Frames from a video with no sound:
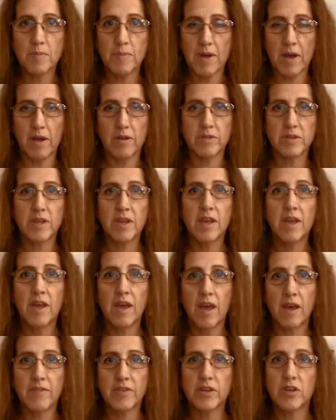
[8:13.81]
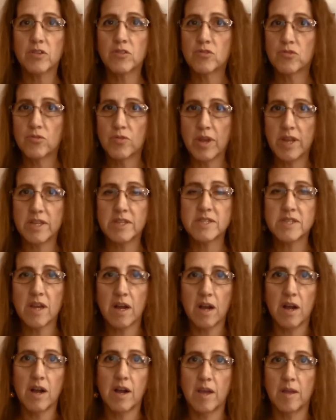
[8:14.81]
about, having a great
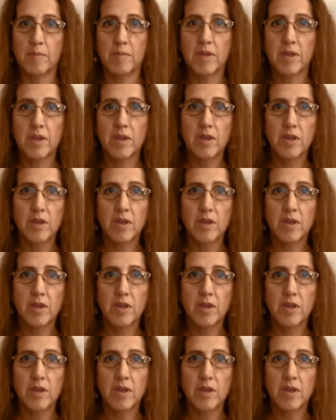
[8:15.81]
time.